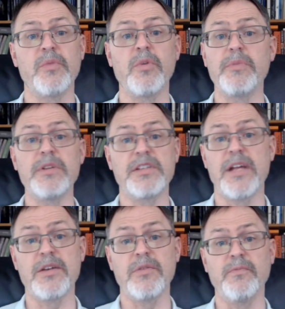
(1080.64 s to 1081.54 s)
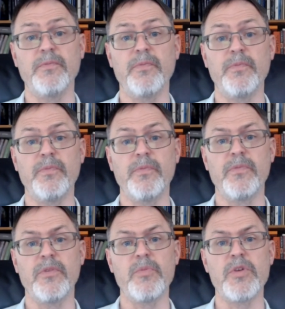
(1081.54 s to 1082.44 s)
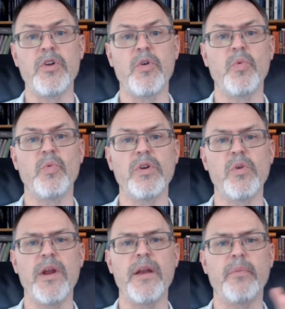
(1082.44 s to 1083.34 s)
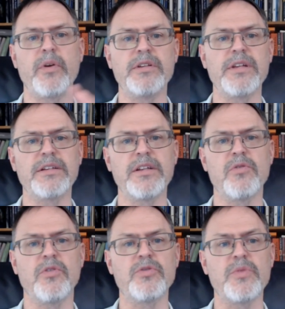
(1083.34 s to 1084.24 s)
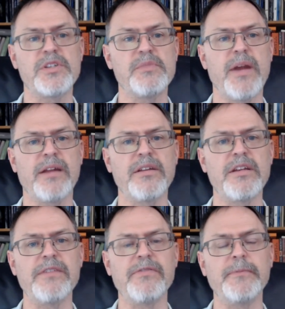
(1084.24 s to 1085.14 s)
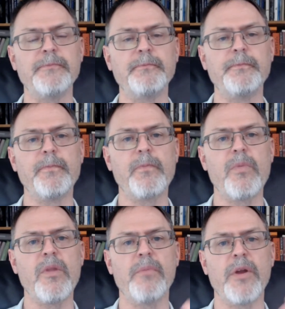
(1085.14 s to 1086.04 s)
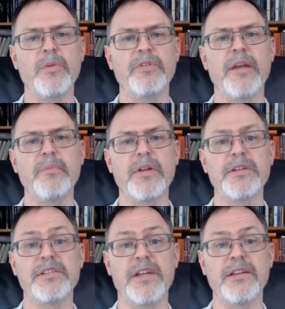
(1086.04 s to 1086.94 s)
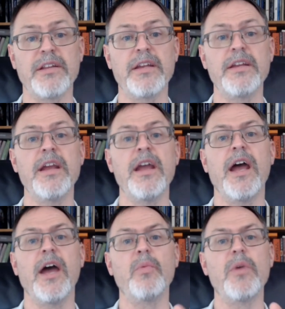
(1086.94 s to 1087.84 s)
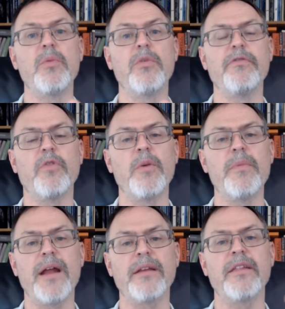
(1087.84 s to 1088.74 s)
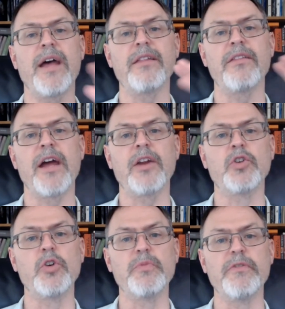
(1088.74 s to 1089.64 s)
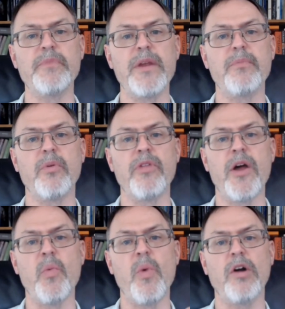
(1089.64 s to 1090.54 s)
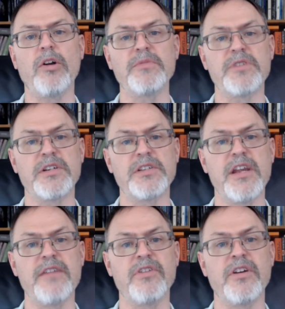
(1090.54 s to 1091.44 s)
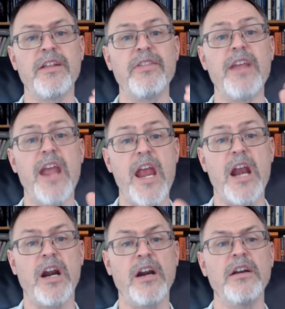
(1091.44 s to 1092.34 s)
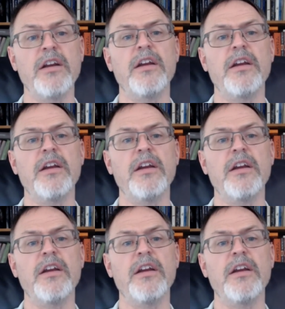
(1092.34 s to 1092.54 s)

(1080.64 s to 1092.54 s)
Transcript: It will be sudden. There'll be no real way to predict it or to expect it even, but it will take place suddenly, and we will form that that that group of people that welcomes our Savior in the air